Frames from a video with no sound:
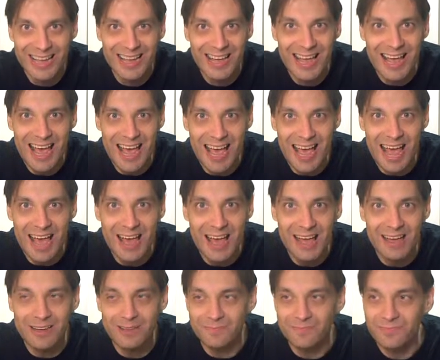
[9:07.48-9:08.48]
He should
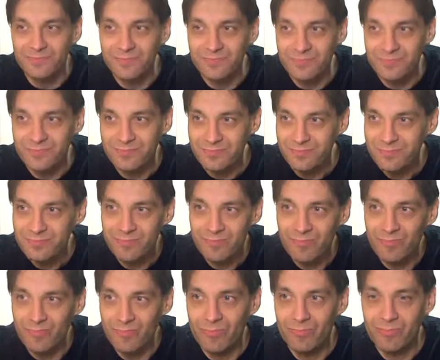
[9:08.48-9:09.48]
one day. I want
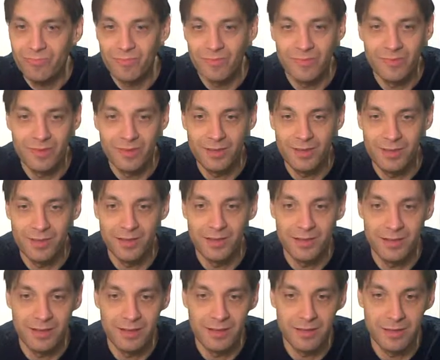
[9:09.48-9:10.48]
to see him plastered, and
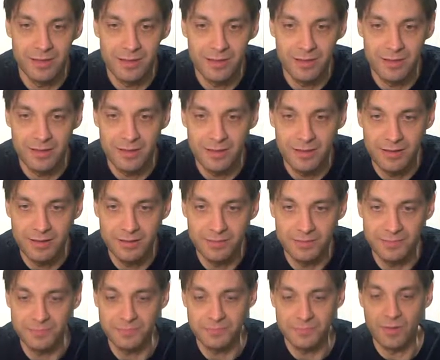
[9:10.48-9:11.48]
I will definitely
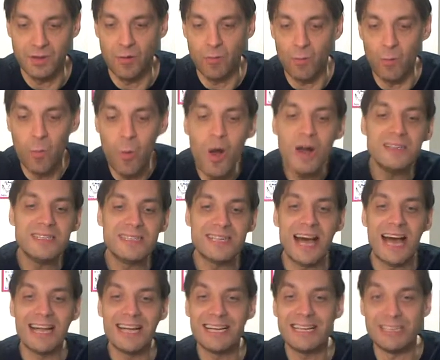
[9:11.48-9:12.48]
tape it. Once
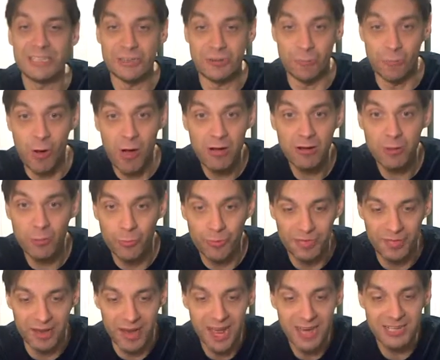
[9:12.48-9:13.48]
I get drunk with
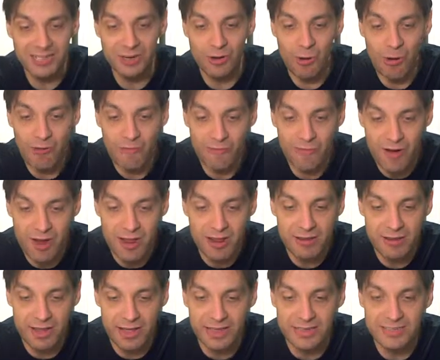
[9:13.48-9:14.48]
an ex-girlfriend,
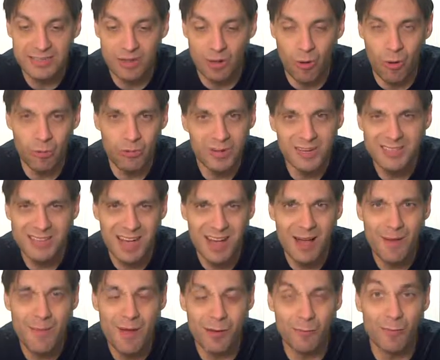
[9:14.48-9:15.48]
and it's the only
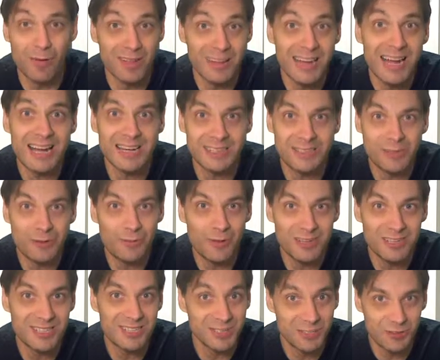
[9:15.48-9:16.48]
time I really had too
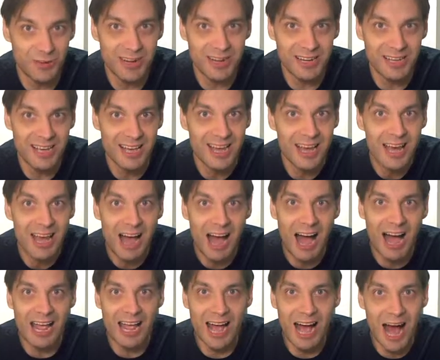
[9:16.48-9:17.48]
much to drink,
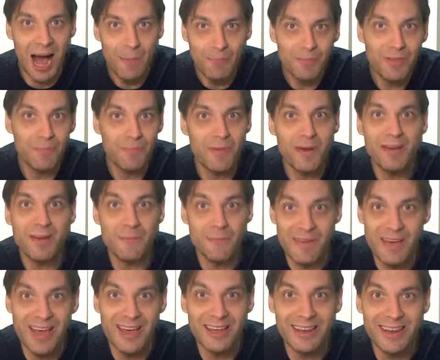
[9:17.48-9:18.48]
I hopped up on a
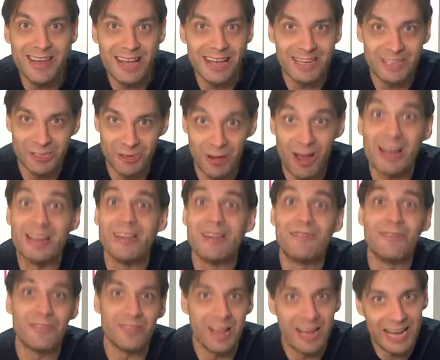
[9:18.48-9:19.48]
bed and tried to
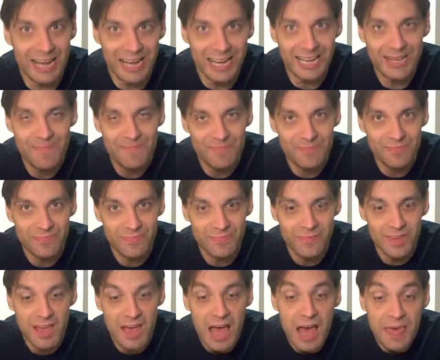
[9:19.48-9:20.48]
fly.
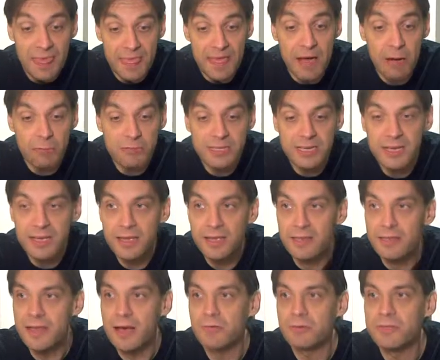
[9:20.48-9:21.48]
You know,
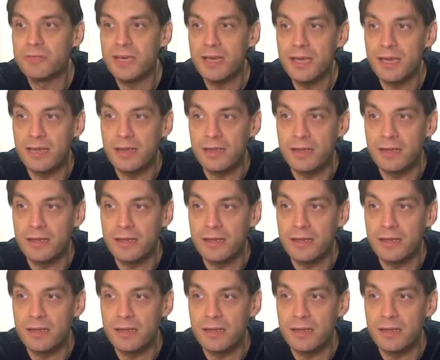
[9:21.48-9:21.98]
that was, it.